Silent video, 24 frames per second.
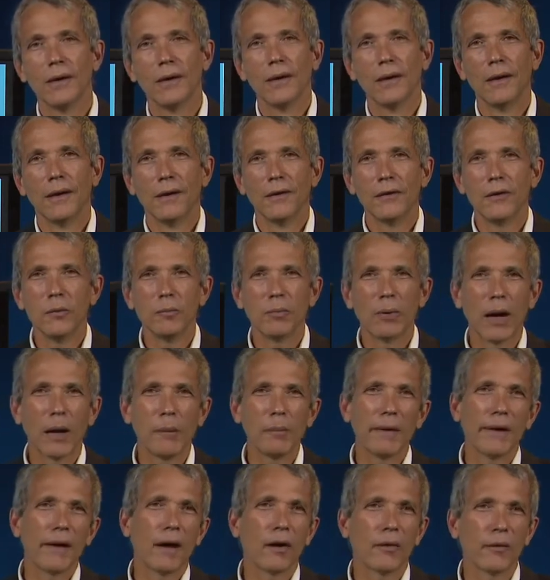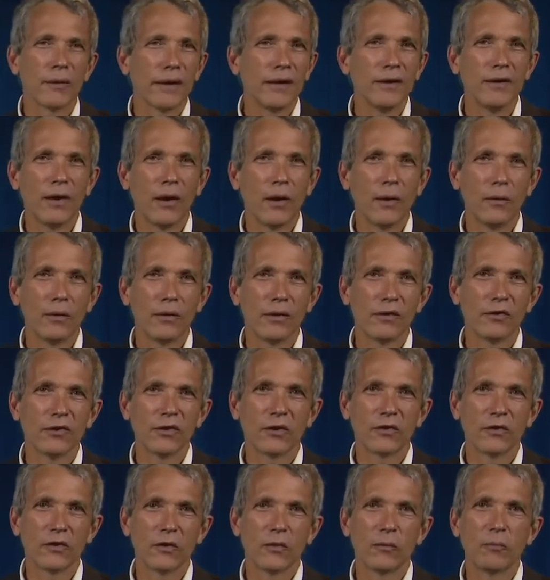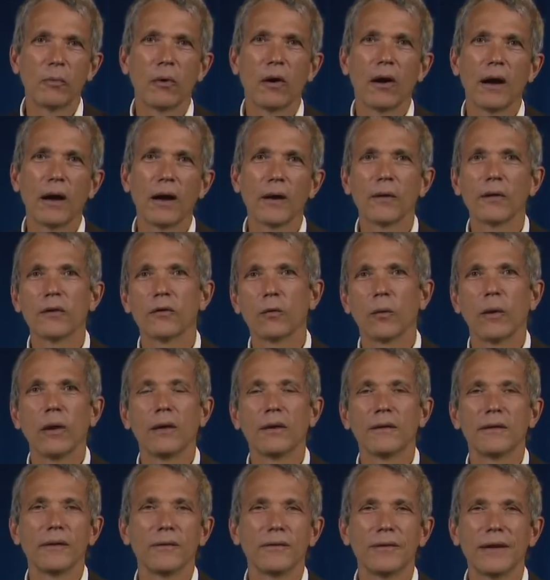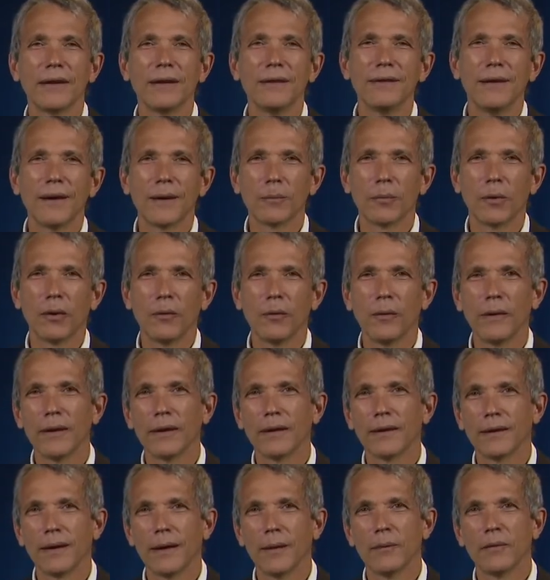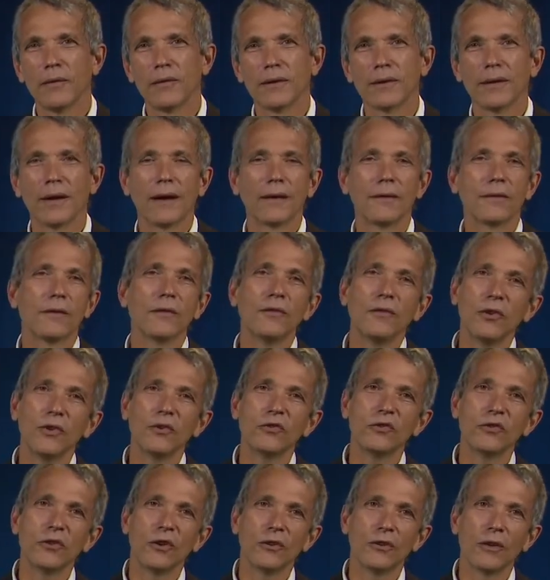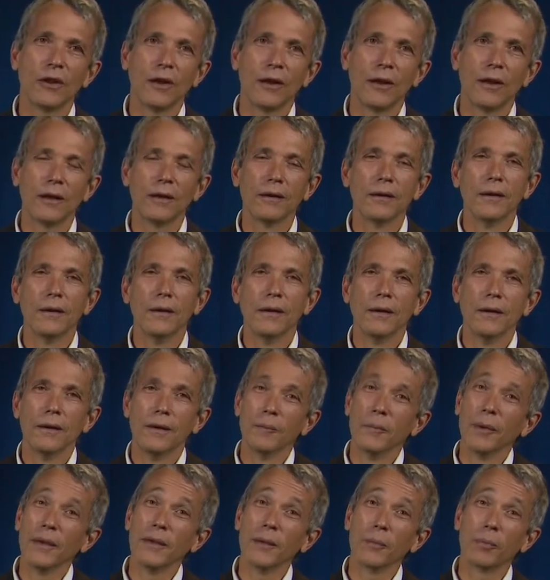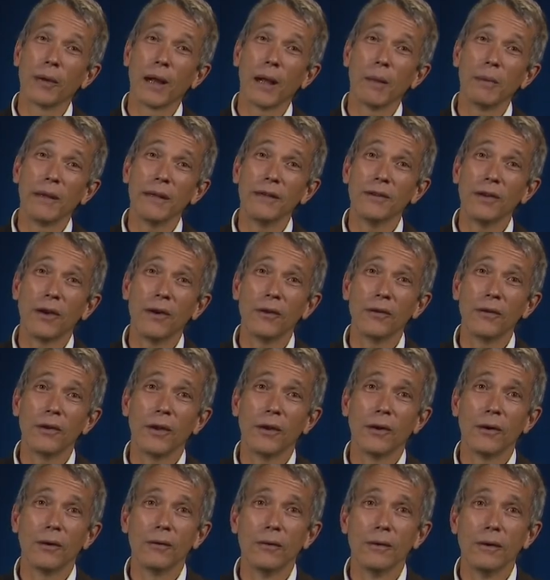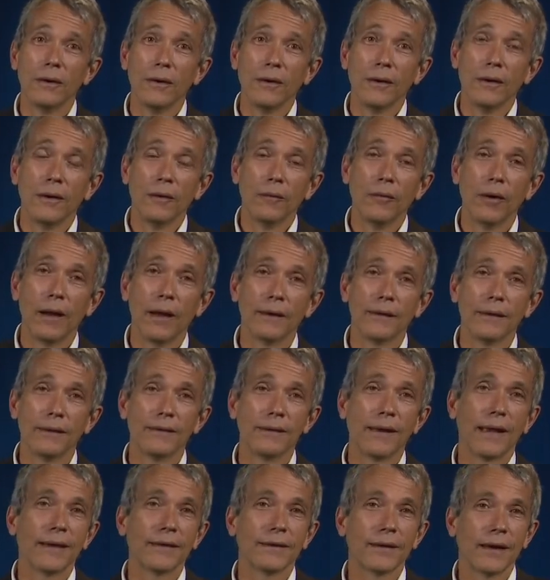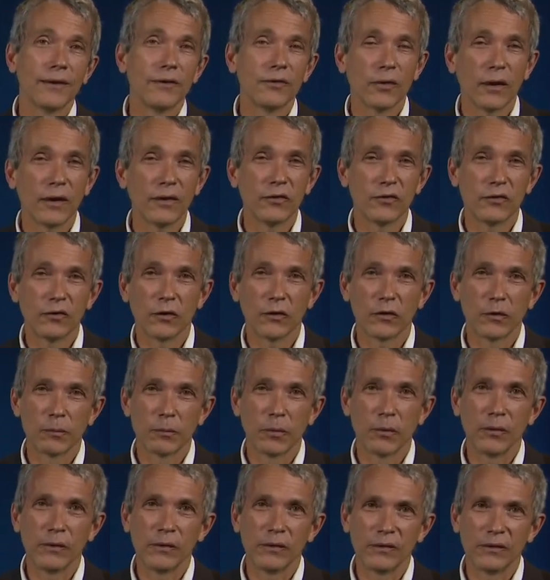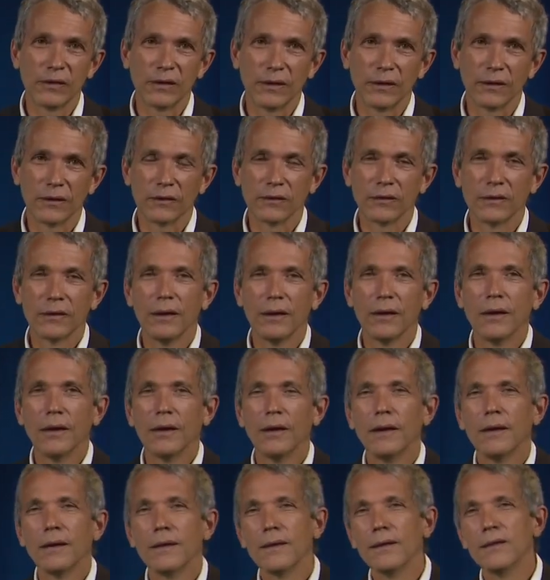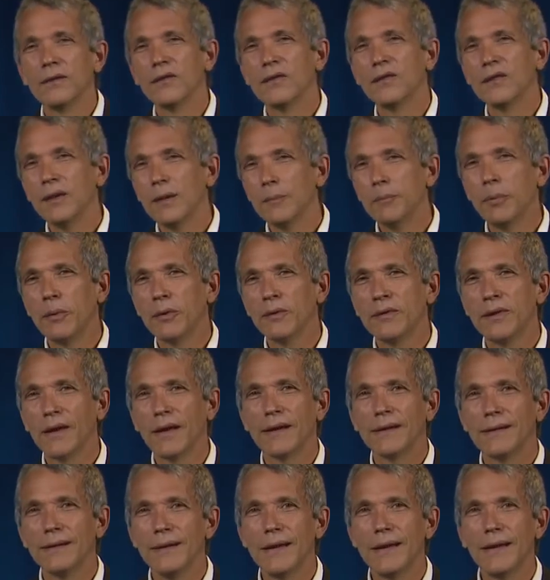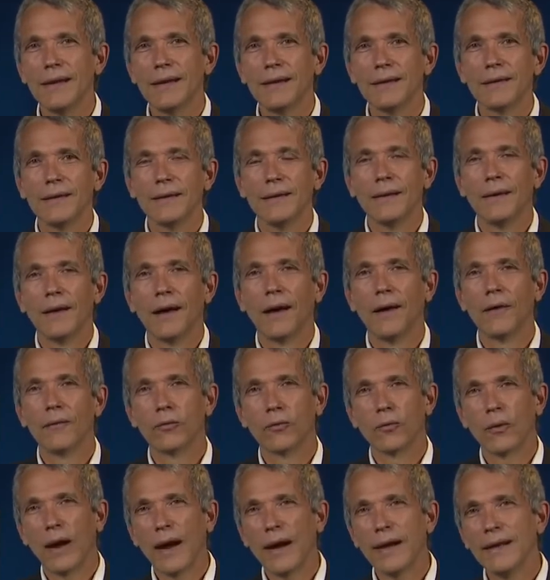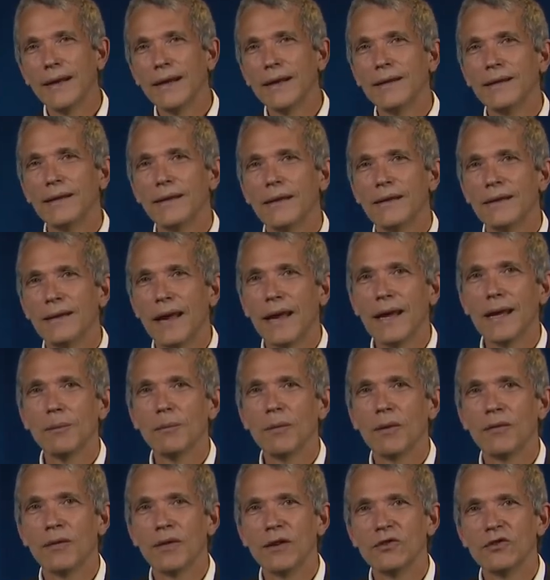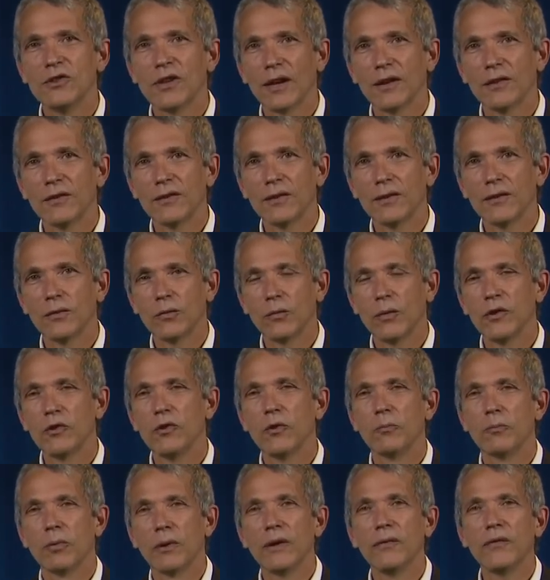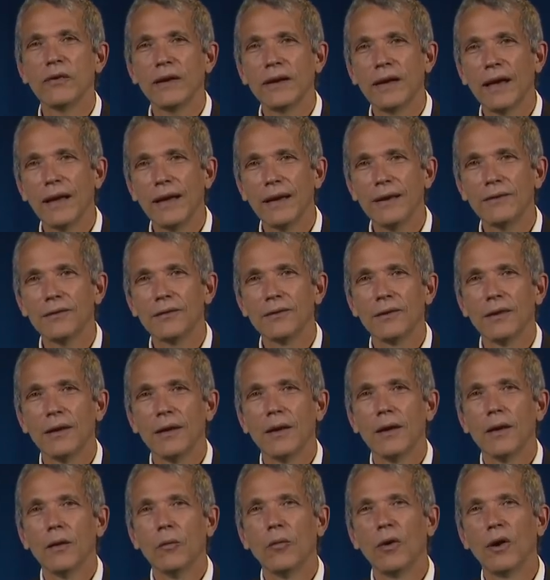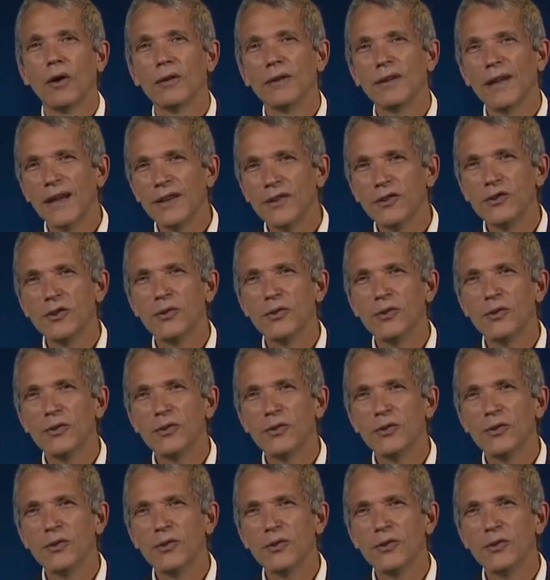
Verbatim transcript: You probably already know that Justice Breyer is relatively liberal when it comes to constitutional law, but you probably don't know what his antitrust jurisprudence is. This simple technique of writing the name of the justice when you brief a case will let you